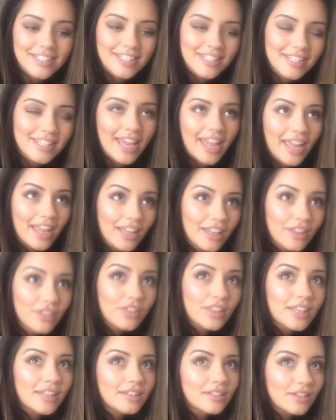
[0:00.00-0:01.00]
today
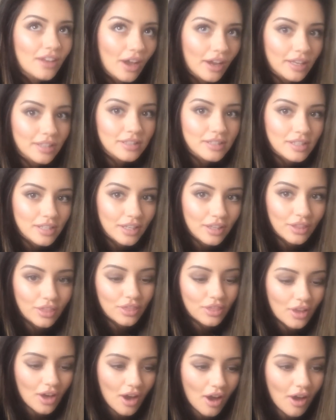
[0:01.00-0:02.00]
the 19th
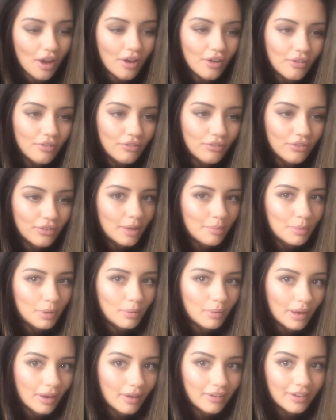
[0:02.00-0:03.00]
of
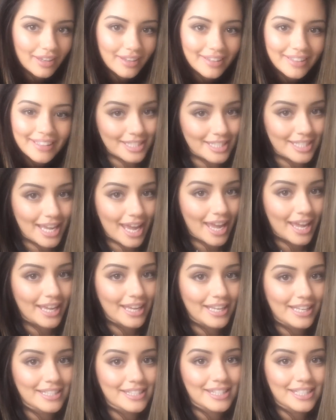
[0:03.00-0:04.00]
February.
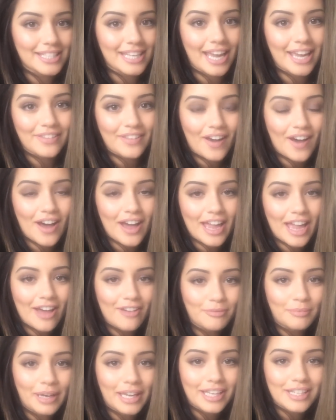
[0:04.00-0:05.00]
Today is the day that I
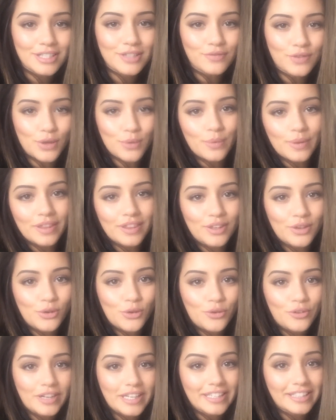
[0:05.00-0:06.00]
have my interview with
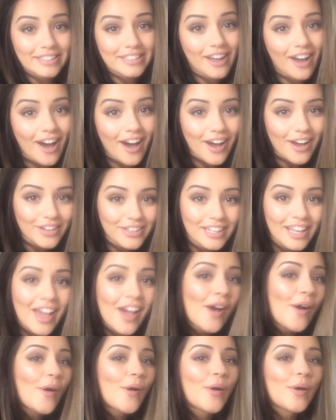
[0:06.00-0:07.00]
Noreen Khan
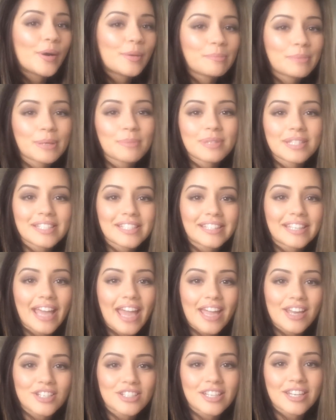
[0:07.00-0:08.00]
on BBC
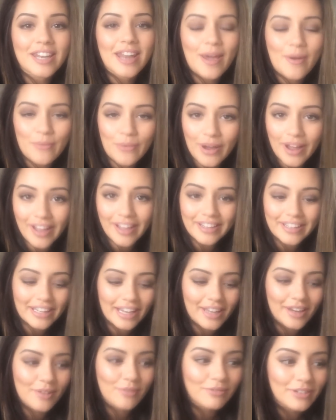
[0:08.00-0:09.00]
Asian Network
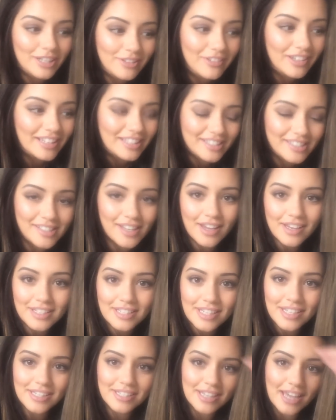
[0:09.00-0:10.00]
and I'm really, really
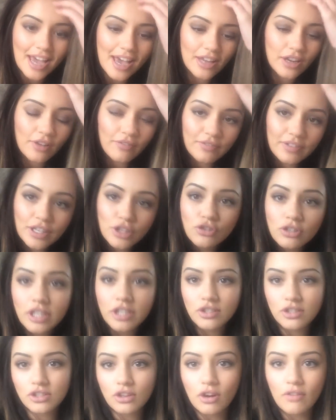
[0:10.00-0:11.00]
excited and I've literally
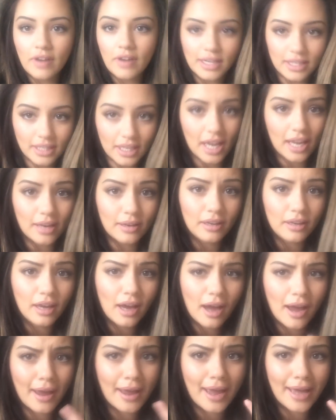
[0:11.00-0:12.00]
just got ready and
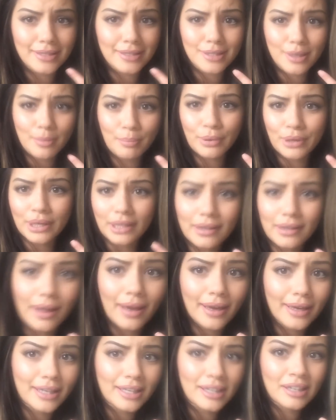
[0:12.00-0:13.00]
I ended up putting
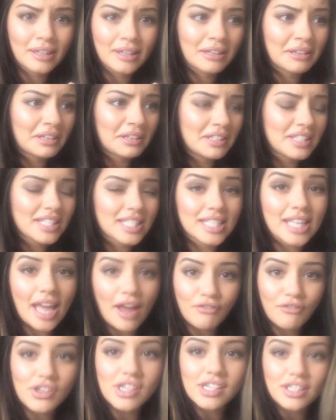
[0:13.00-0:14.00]
like
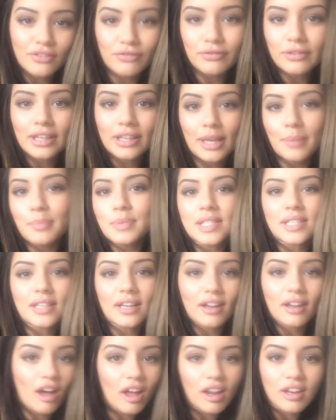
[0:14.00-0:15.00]
7 different
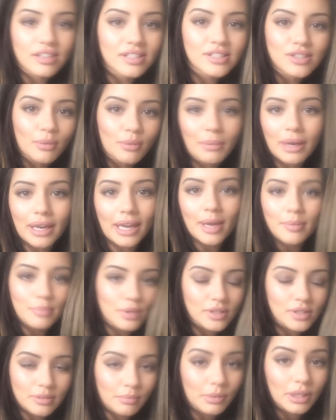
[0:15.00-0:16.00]
lipstick colours on my
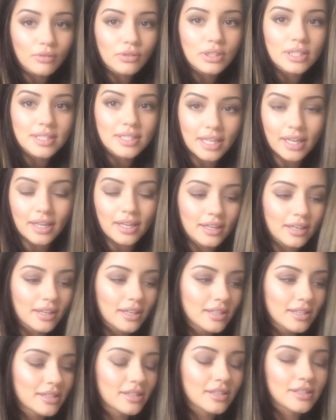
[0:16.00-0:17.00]
lips, something
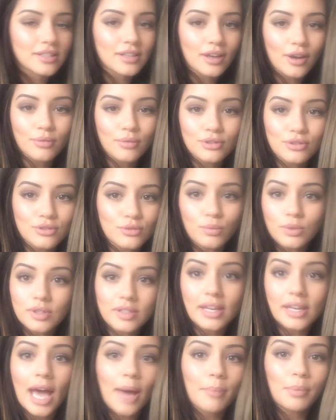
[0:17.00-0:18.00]
ridiculous because I just
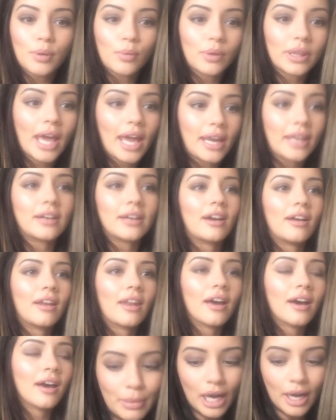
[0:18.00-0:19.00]
wasn't happy with any
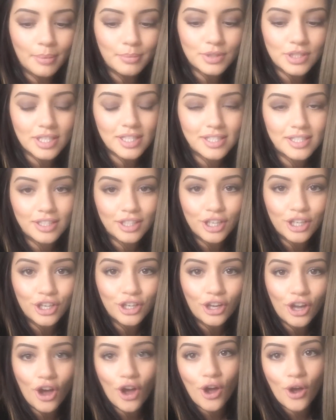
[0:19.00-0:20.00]
colour. But I'm just gonna
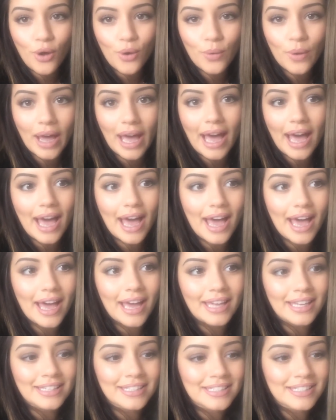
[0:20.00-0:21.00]
go
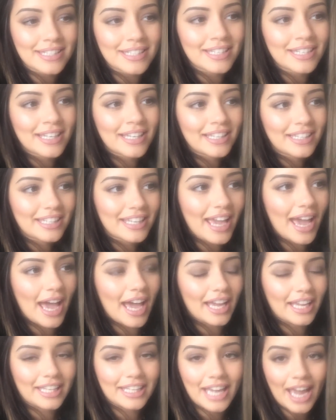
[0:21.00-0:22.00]
and
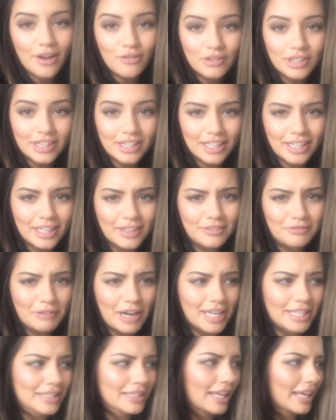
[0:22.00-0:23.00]
yeah, get everything
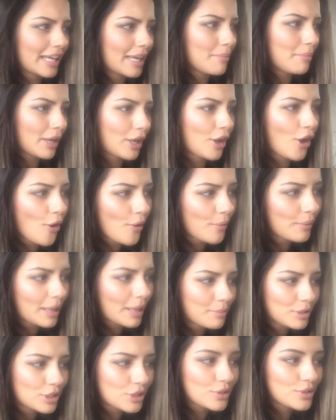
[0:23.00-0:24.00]
ready, like get my coat and
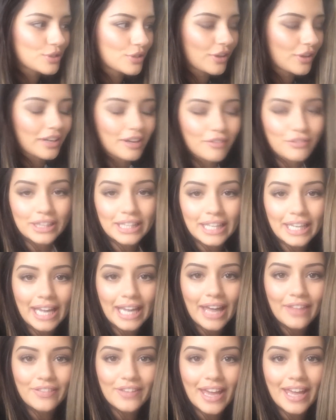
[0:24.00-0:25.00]
get my shoes on and everything,
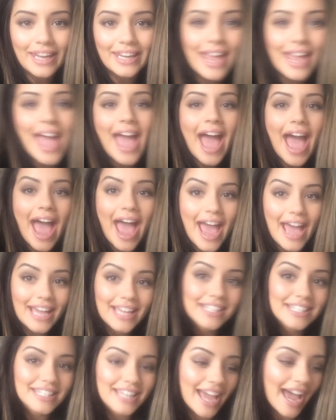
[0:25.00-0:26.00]
and then
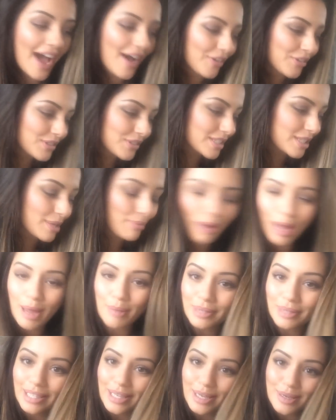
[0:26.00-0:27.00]
head out to
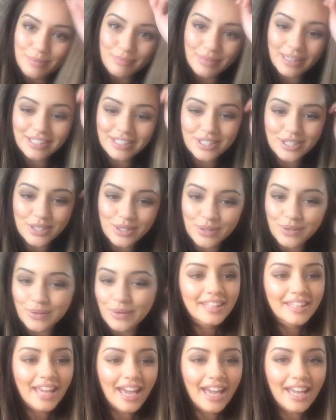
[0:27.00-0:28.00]
Birmingham to
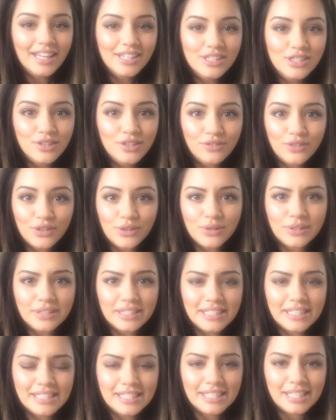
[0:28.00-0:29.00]
get interviewed.
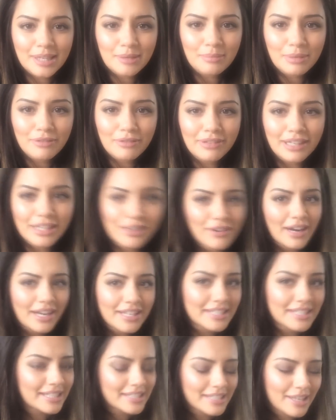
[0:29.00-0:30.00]
And it's gonna be really
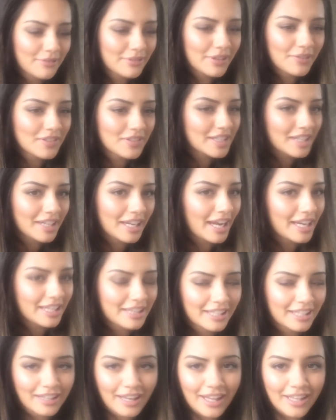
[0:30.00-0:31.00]
crazy because I've never done
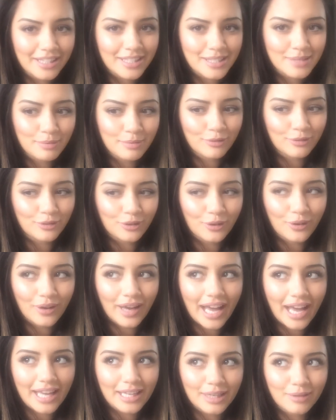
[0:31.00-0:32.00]
anything like this before
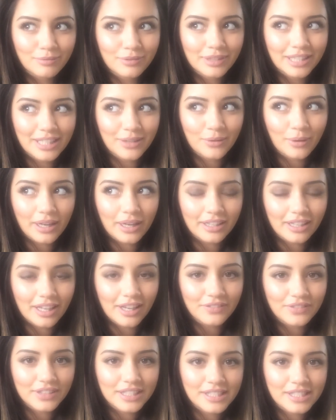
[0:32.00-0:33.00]
and I'm really quite
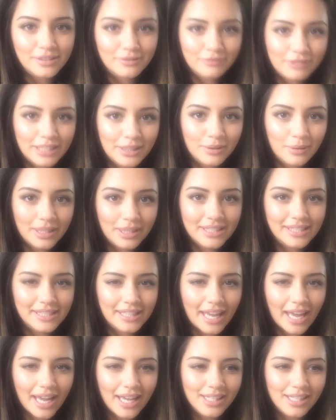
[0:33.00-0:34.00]
nervous and really quite
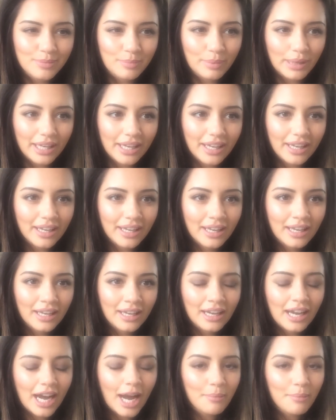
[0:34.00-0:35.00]
scared, but
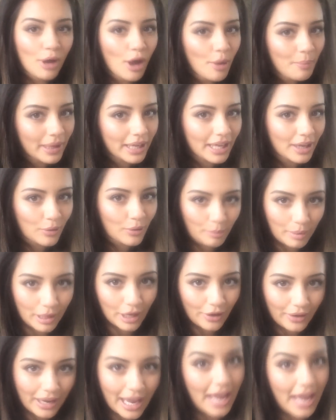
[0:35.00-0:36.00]
I'm hoping it will be
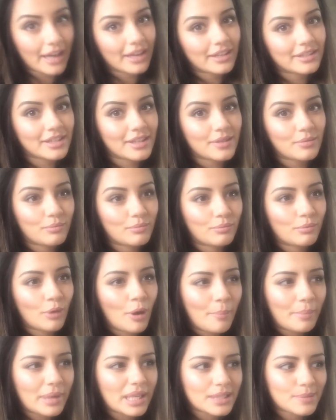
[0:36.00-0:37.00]
okay because it
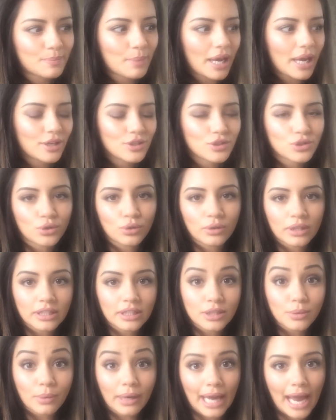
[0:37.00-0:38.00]
won't be as bad as
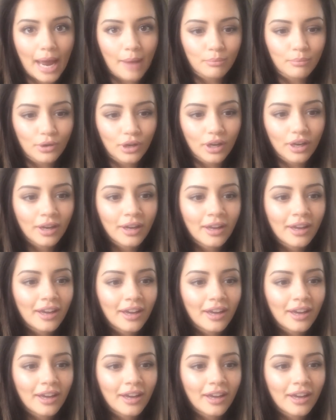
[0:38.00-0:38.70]
talking to a camera.